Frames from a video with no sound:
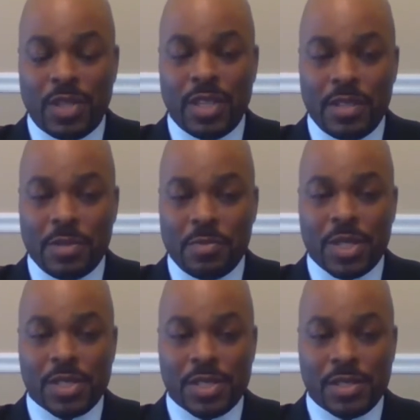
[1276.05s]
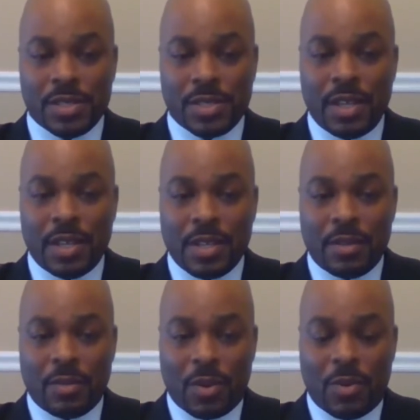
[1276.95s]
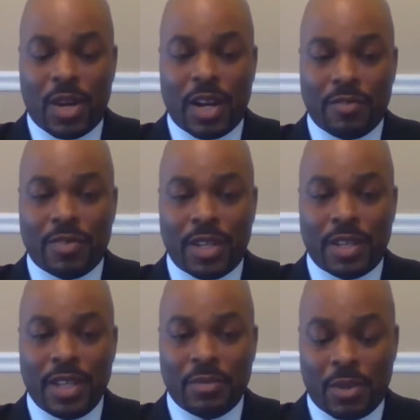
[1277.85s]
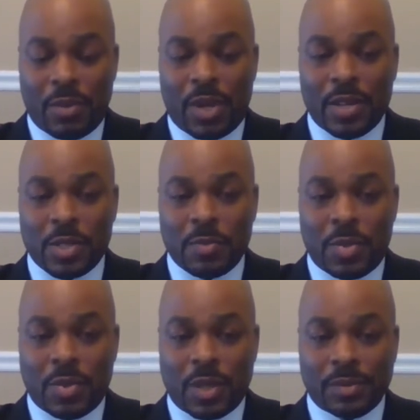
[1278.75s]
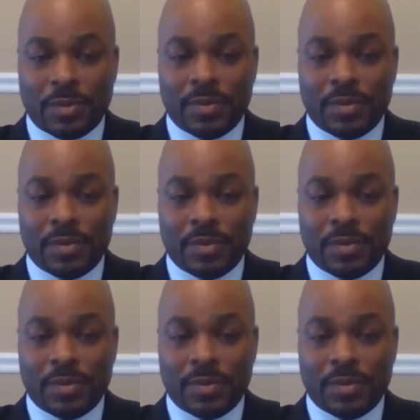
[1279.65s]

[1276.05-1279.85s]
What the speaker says: These missions require funding and require support.